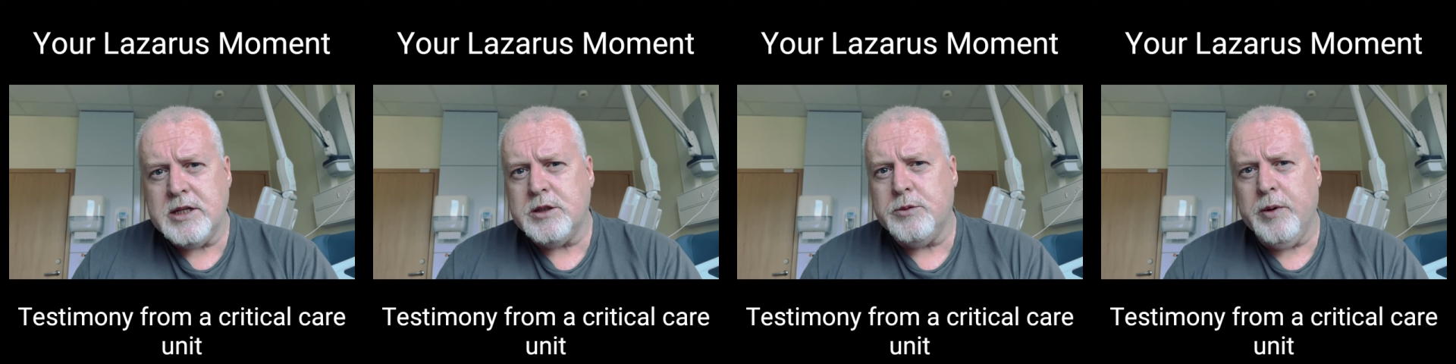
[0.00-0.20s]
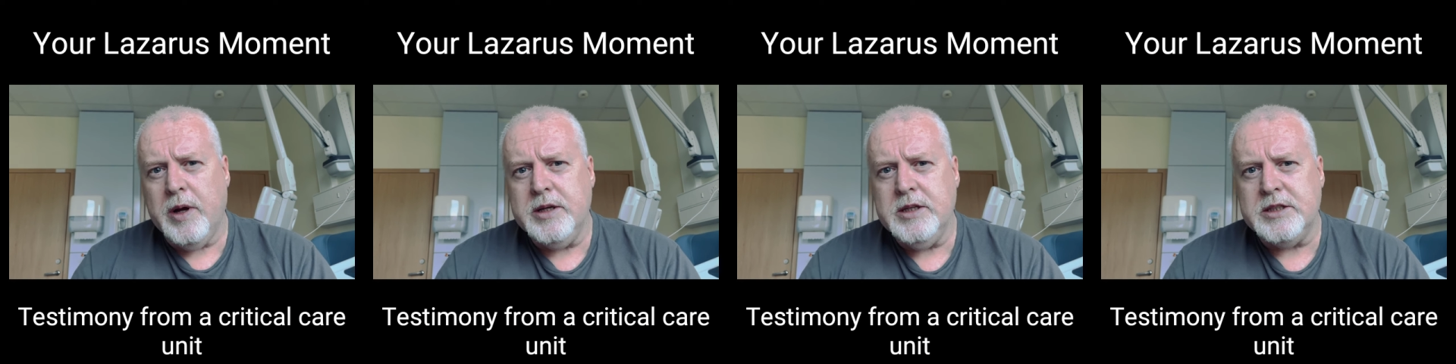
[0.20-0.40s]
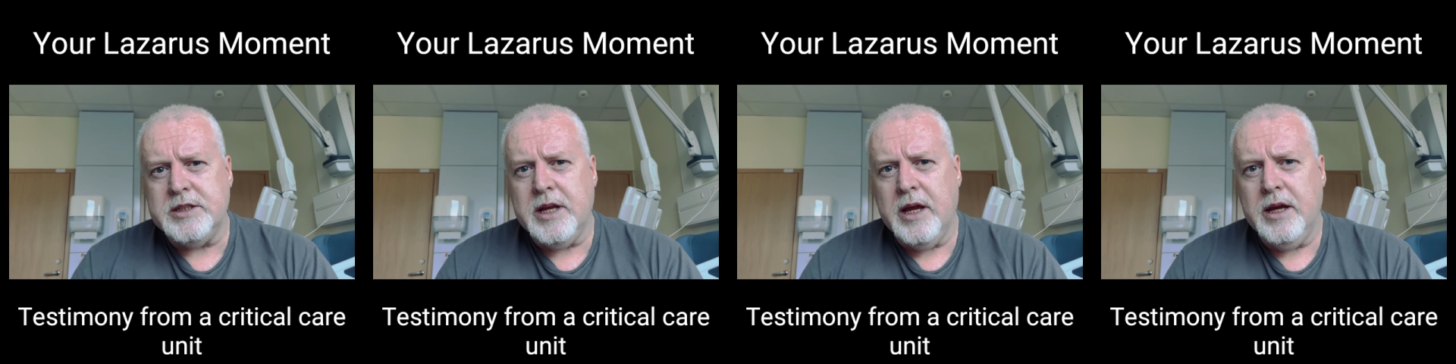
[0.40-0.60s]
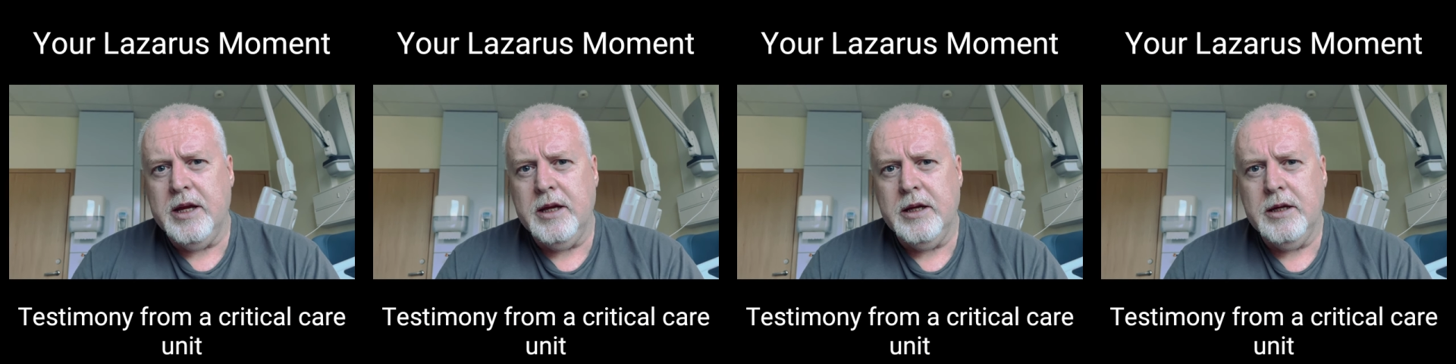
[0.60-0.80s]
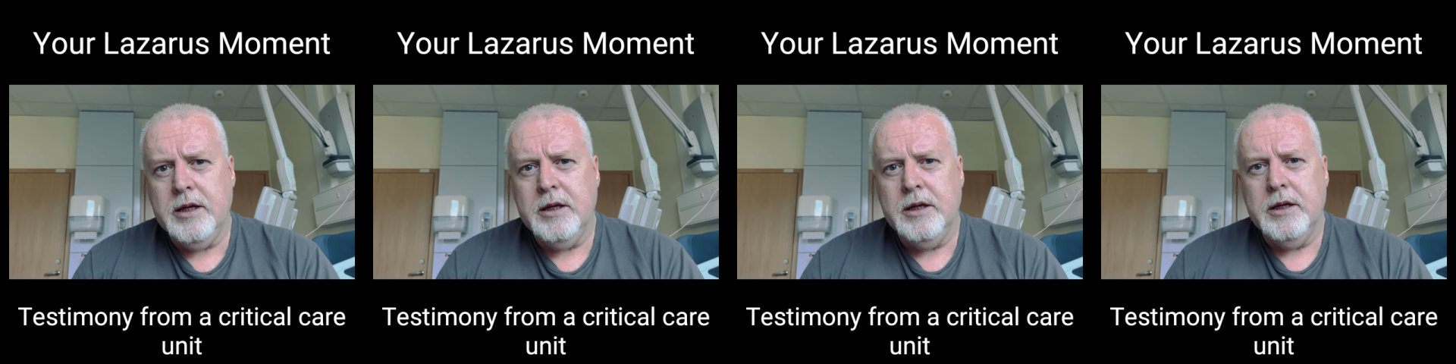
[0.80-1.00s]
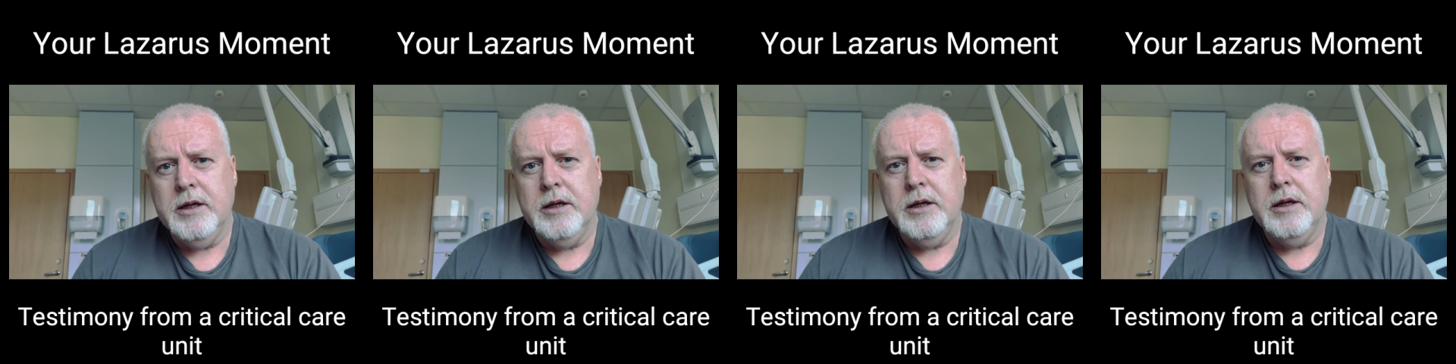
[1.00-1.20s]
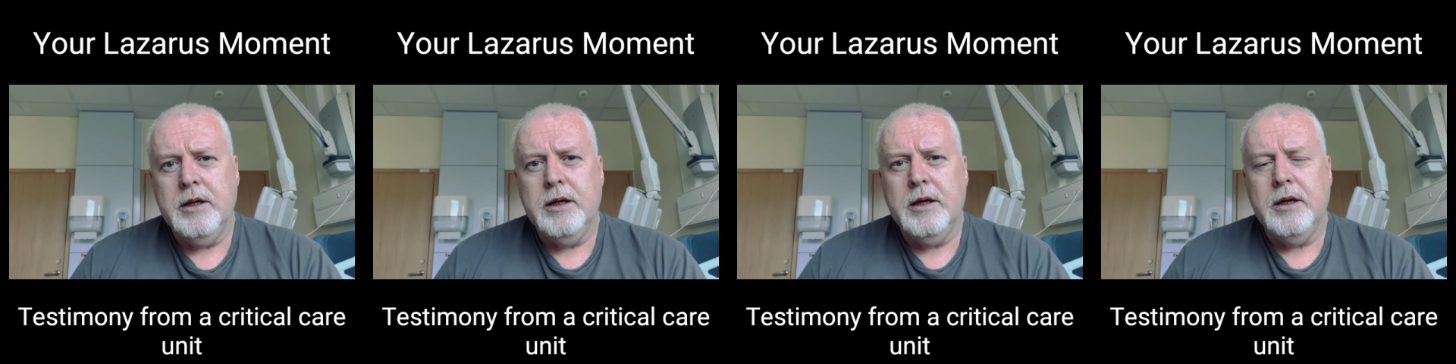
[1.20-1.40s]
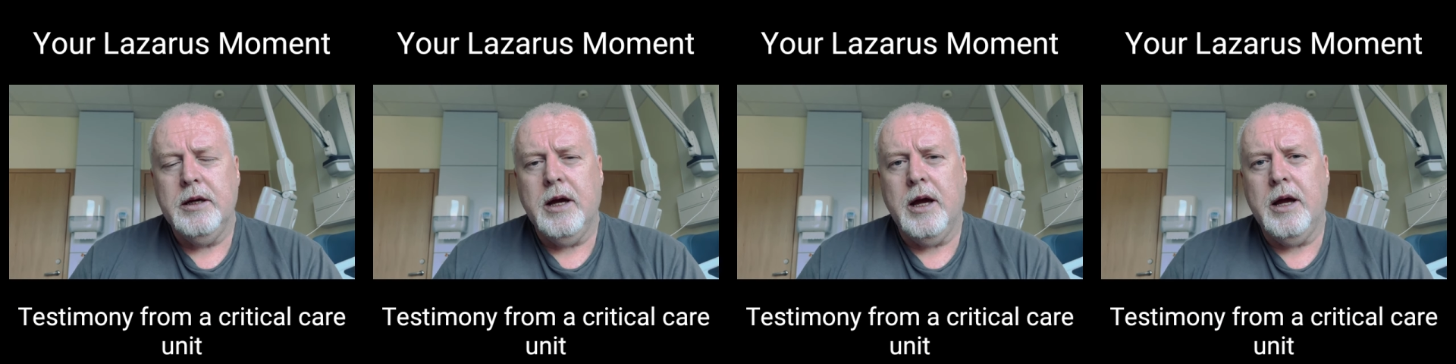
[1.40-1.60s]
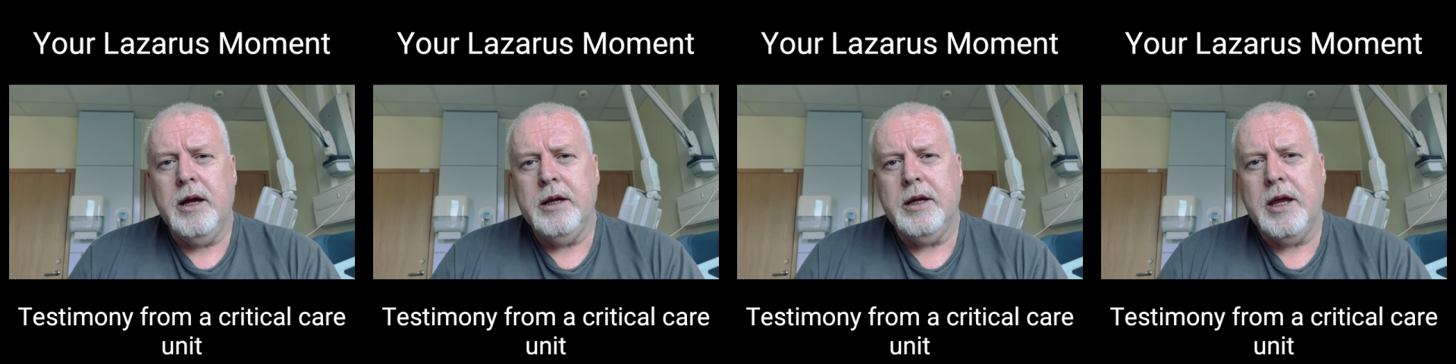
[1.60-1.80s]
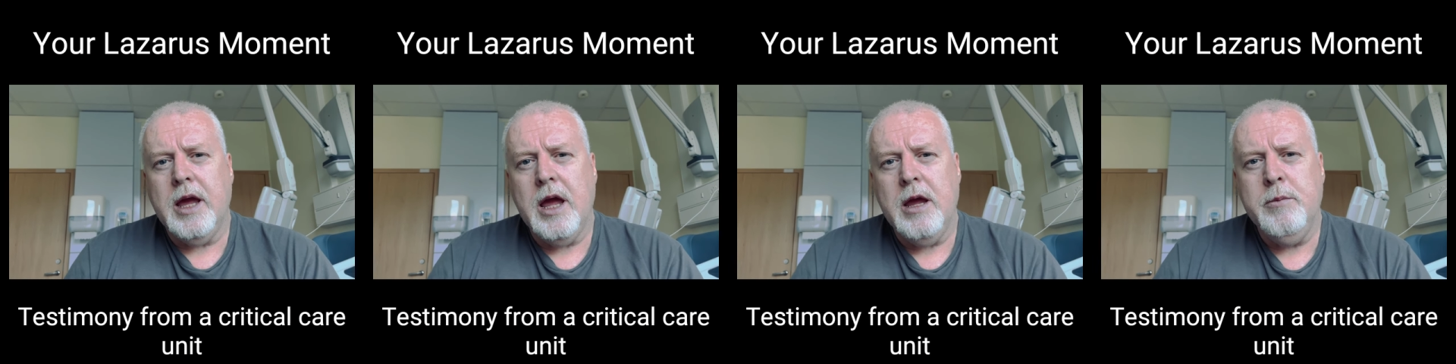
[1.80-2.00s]
Wednesday, I
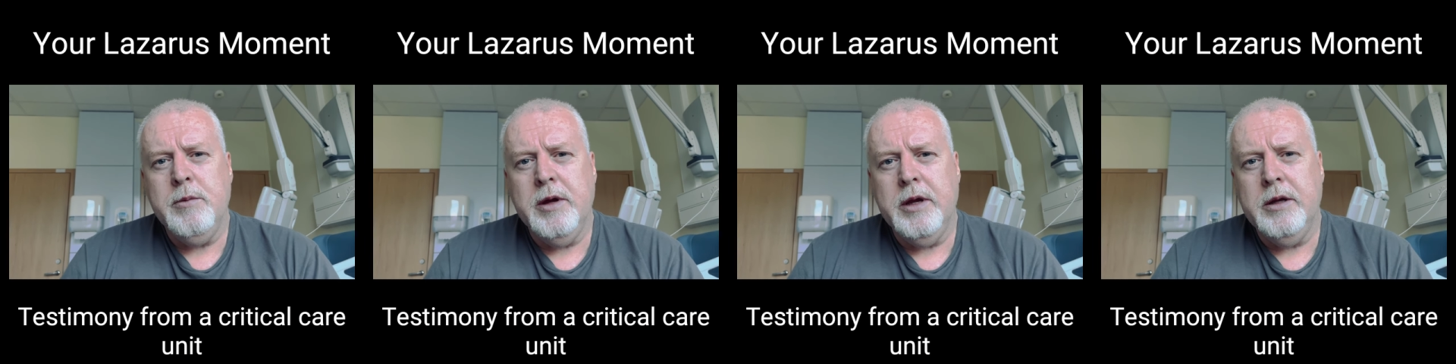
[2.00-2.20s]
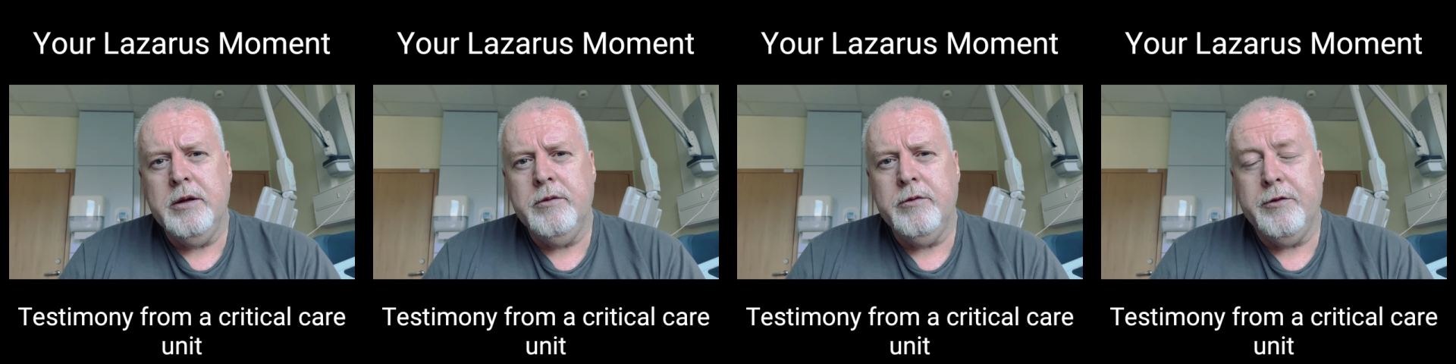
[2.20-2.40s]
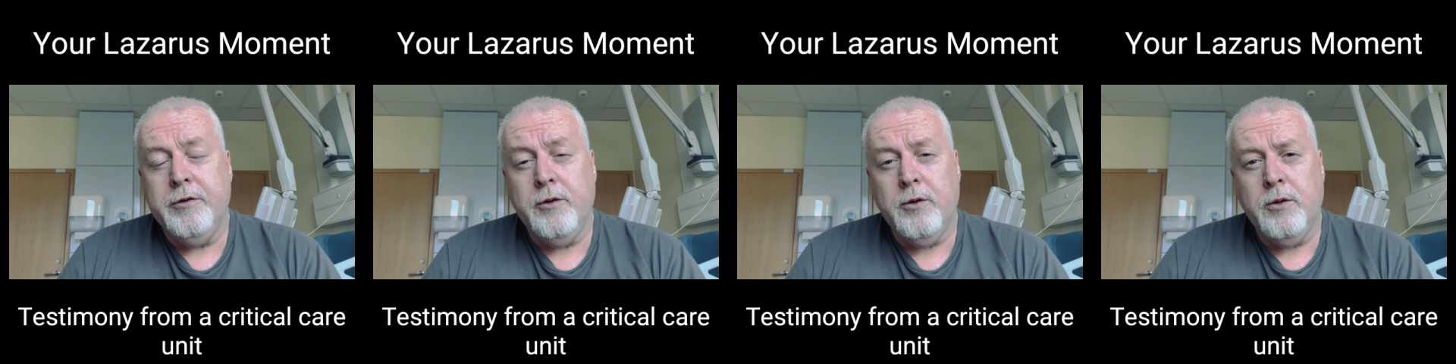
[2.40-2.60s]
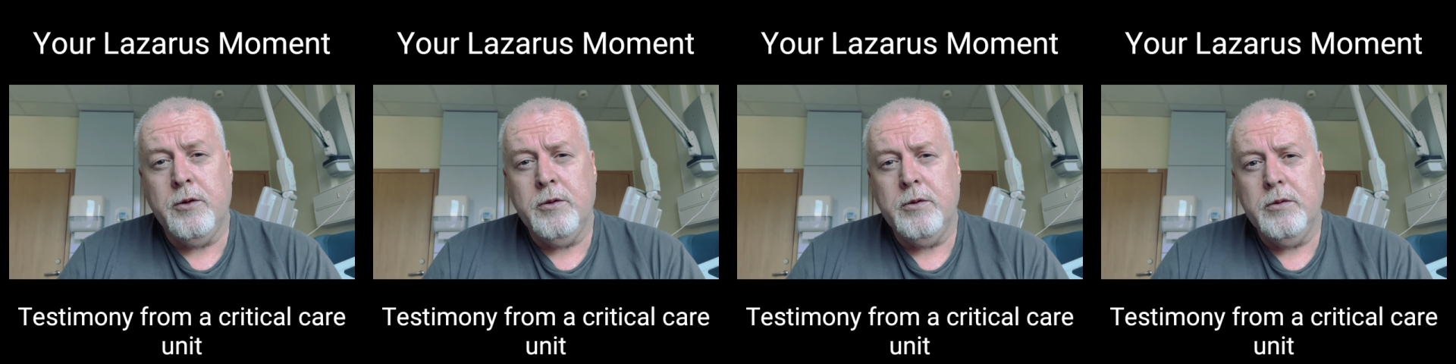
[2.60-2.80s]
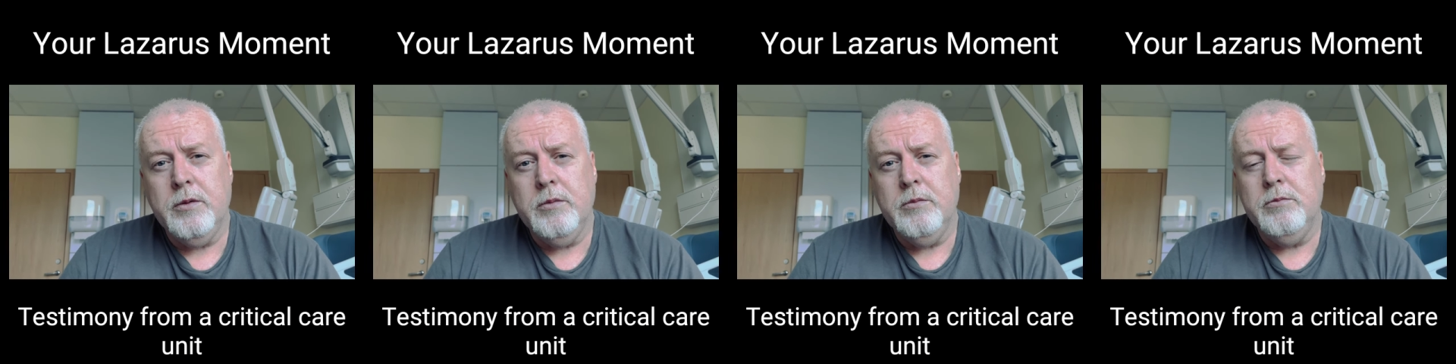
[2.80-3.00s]
came in for